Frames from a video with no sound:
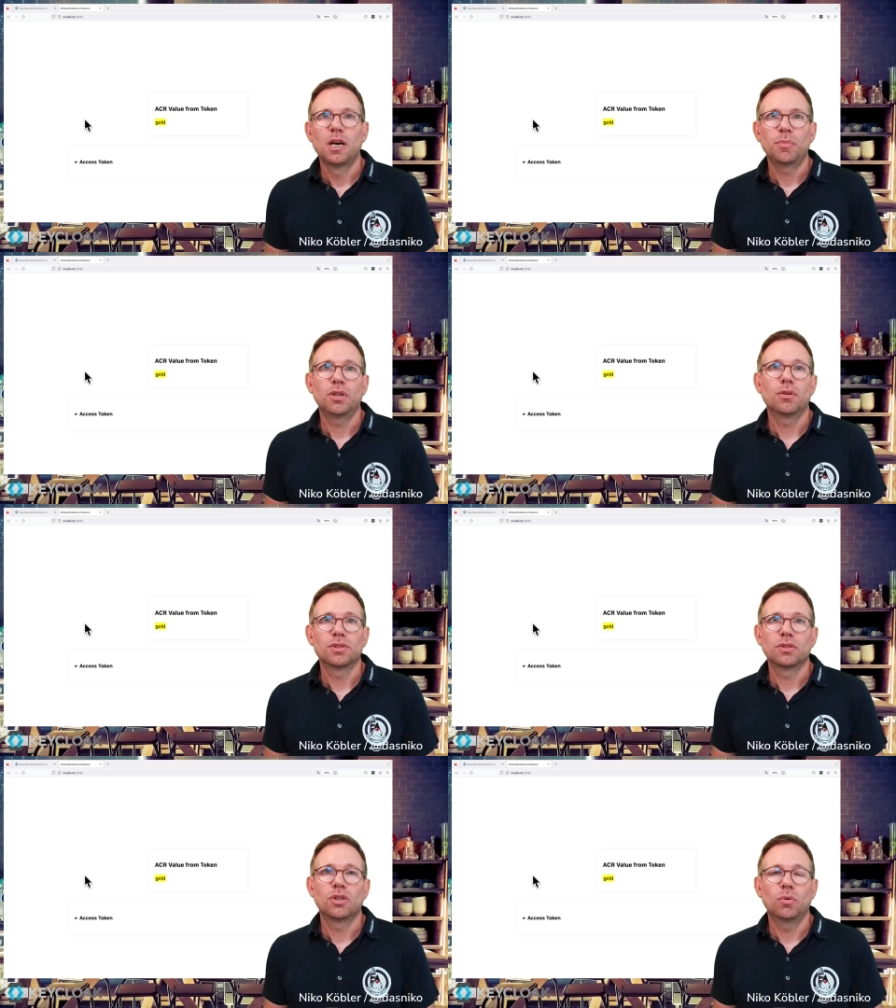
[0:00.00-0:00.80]

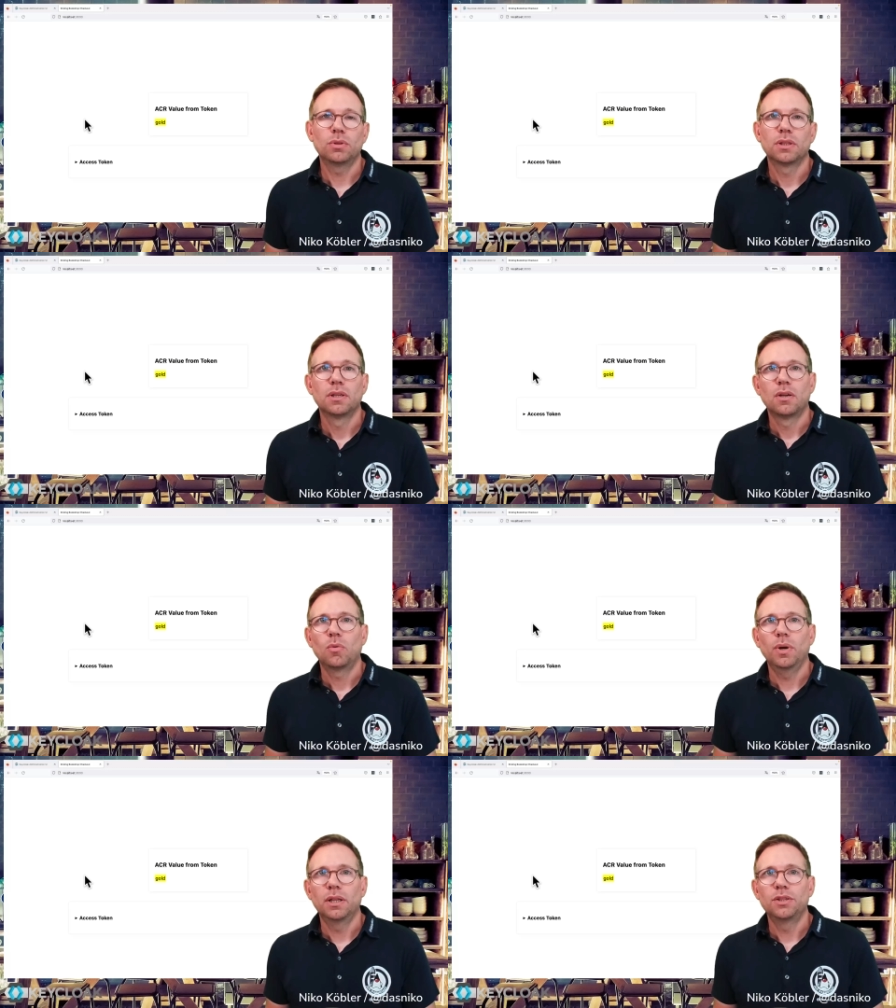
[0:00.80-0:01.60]
because the gold
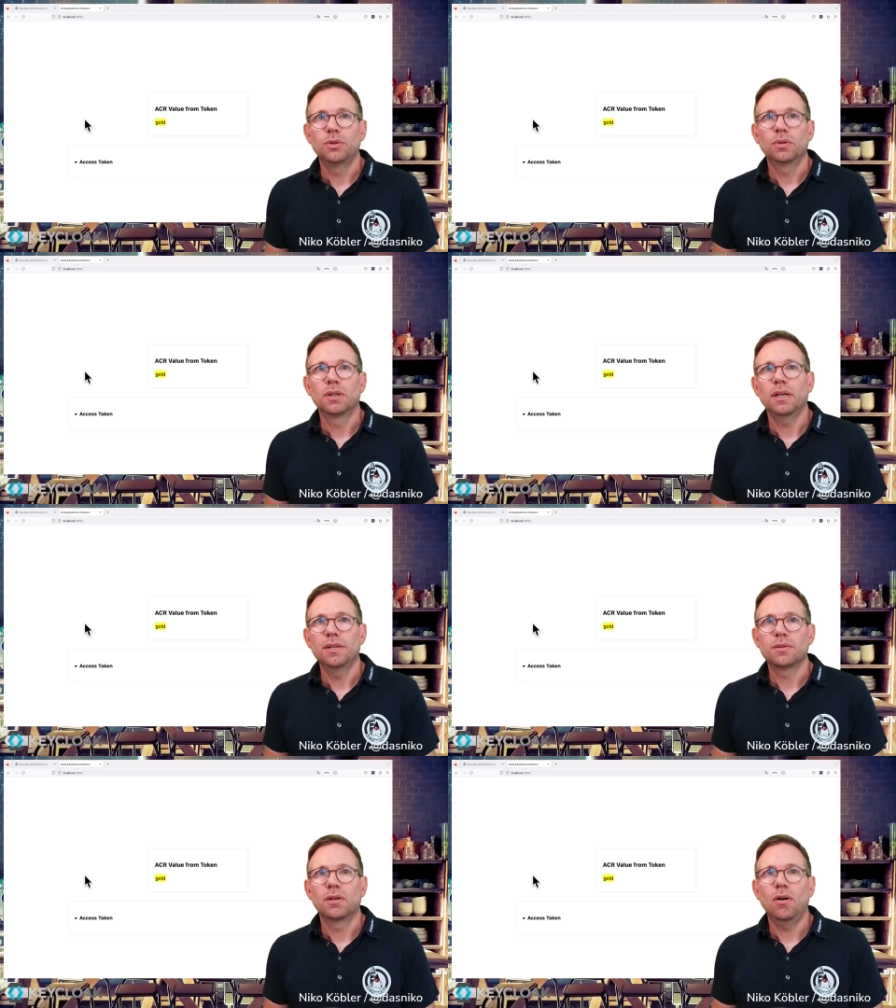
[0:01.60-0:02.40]
value
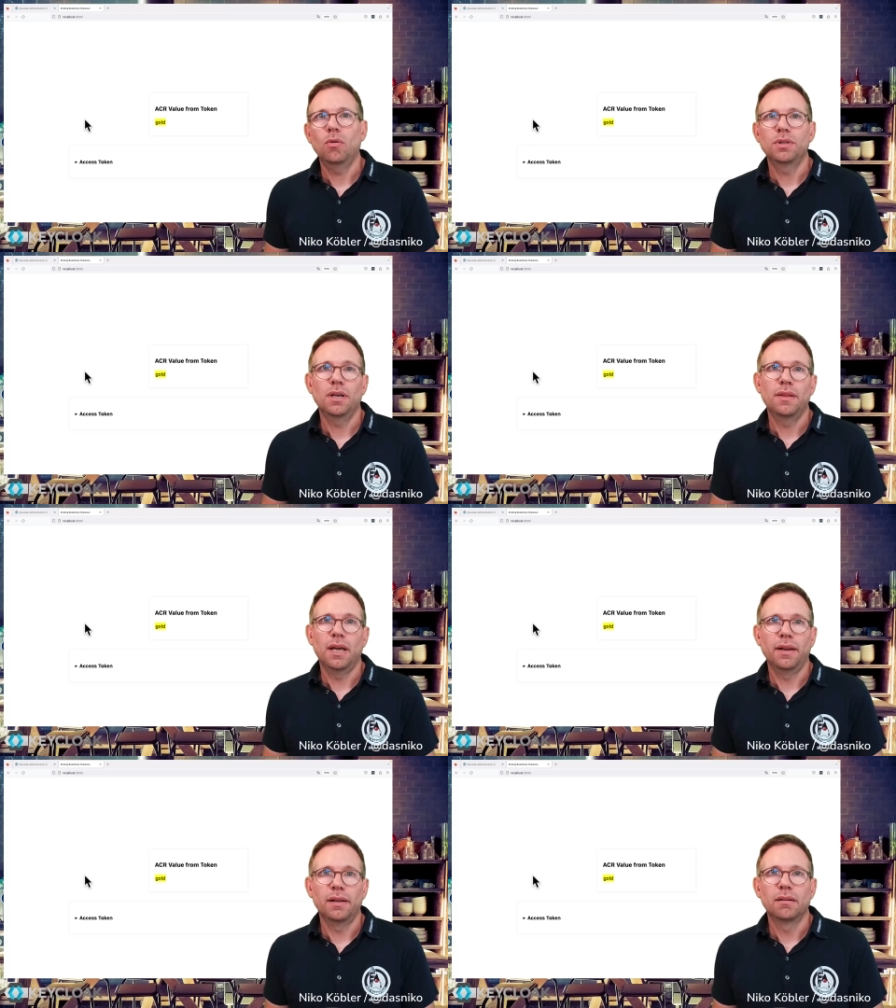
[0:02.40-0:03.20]
is older
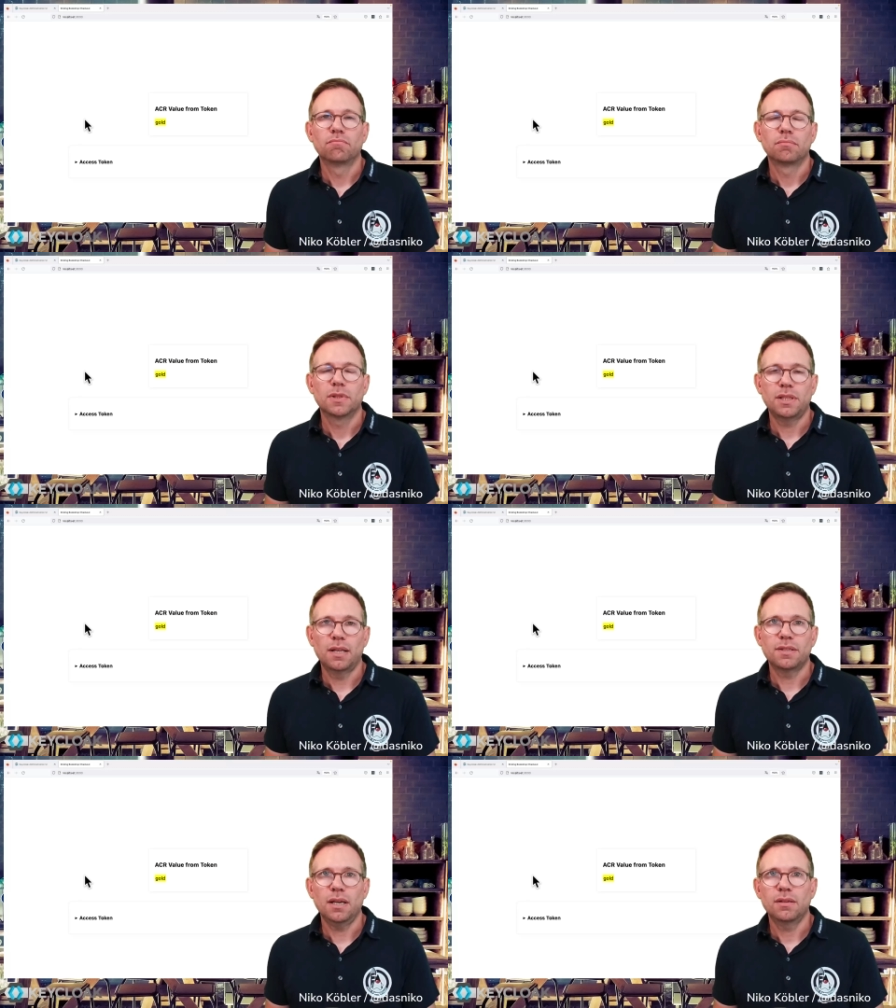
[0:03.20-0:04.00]
than
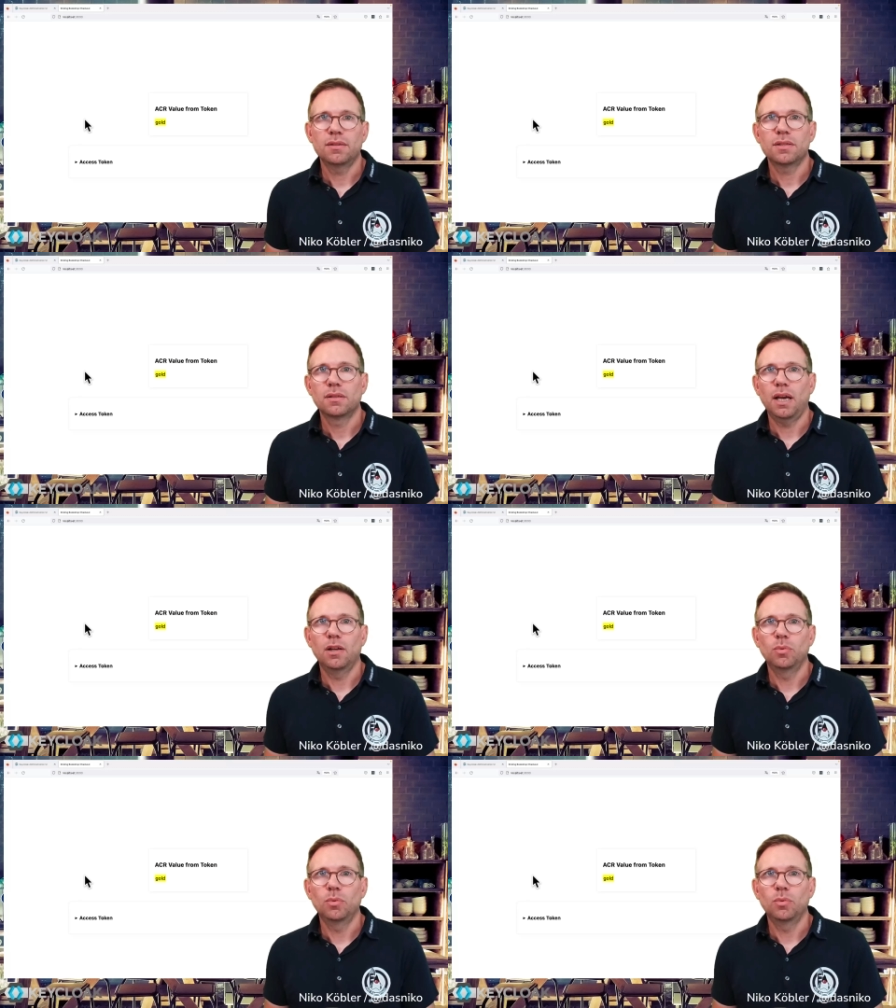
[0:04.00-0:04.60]
10 seconds and